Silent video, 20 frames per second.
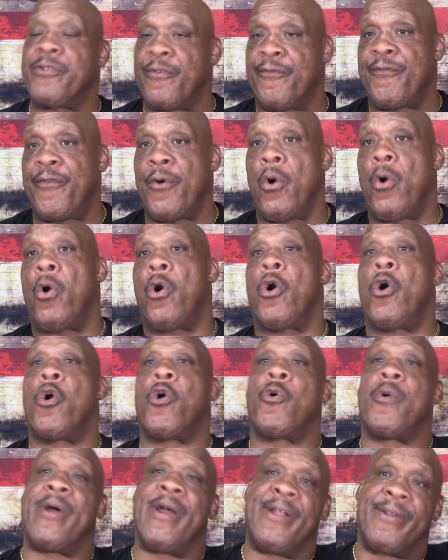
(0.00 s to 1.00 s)

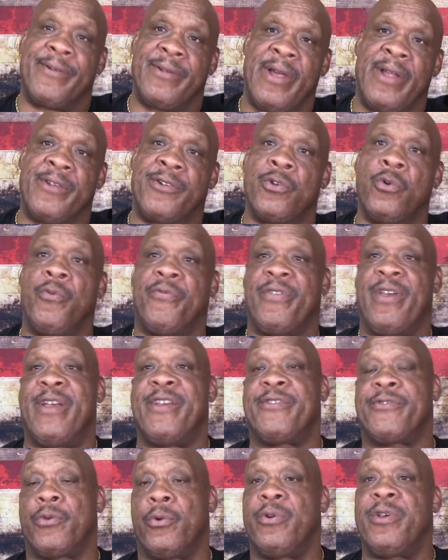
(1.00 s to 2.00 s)
fall and do
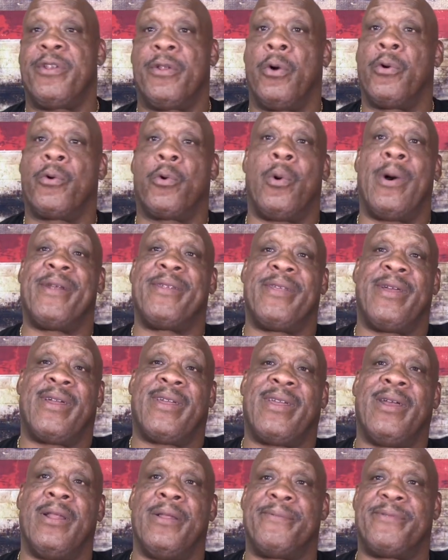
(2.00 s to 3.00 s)
things so he don't go out there
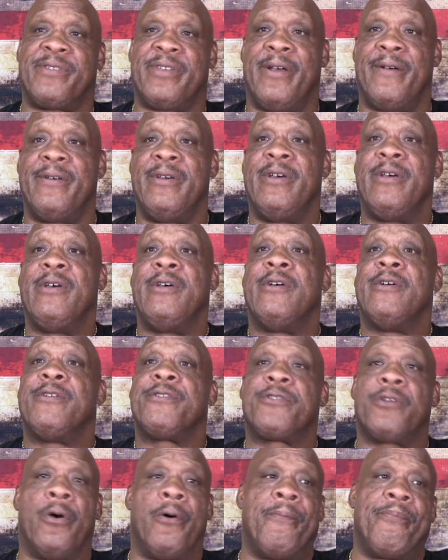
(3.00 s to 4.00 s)
and kill himself.
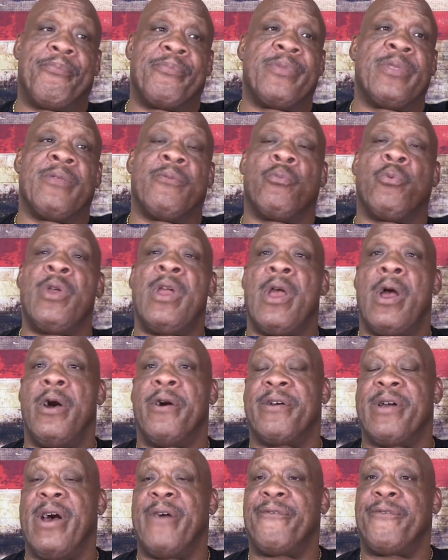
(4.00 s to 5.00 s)
So we
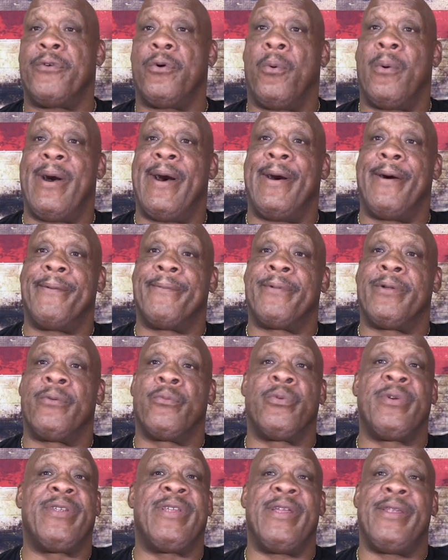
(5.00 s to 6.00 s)
hung out for a while.
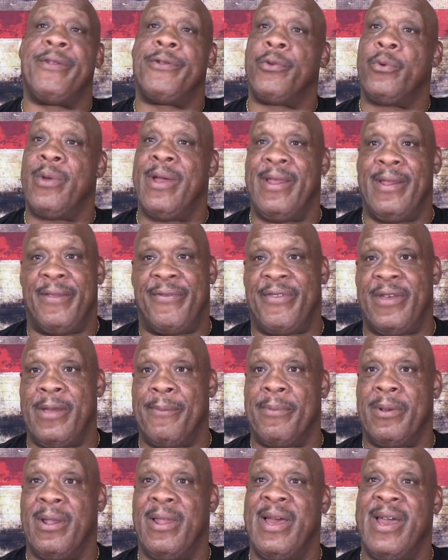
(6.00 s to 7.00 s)
We didn't do
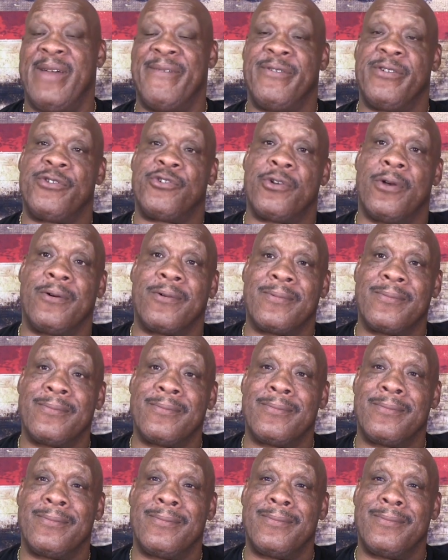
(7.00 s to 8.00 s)
anything but laugh and joke.
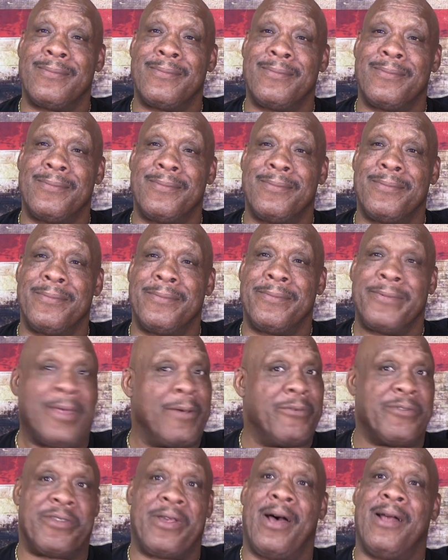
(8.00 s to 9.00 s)

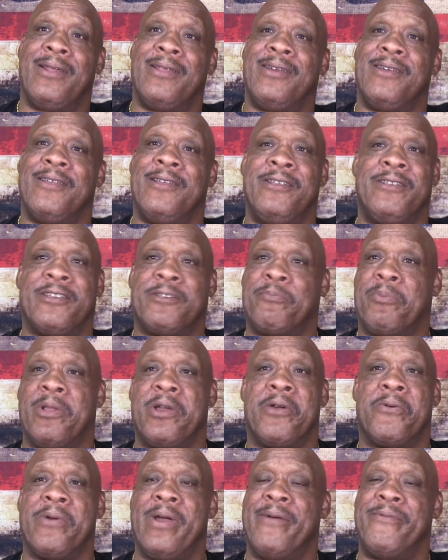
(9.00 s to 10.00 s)
That was Ali. He just
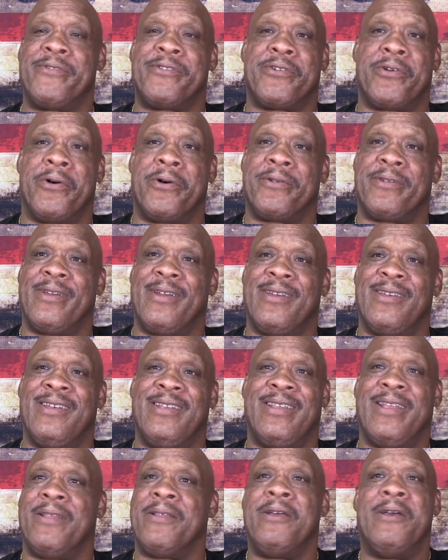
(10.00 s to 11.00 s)
played around with you all day.
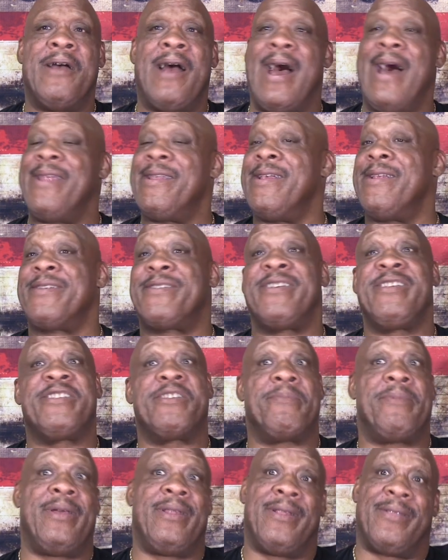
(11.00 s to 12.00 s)
I didn't
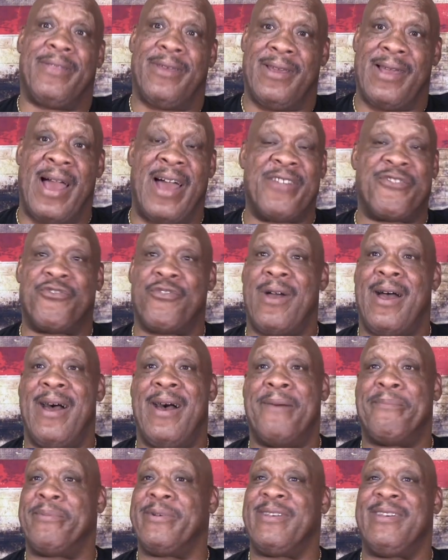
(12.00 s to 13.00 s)
teach him anything. I
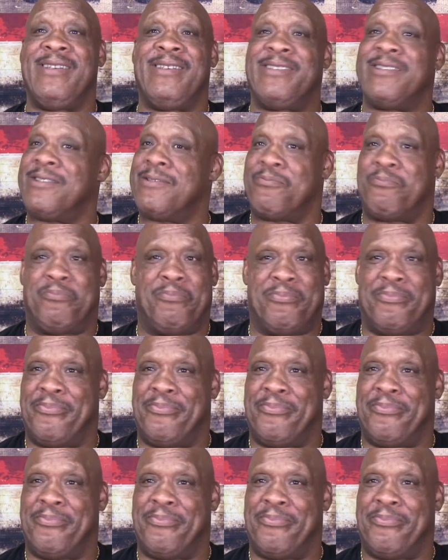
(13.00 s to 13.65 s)
tried, but he just,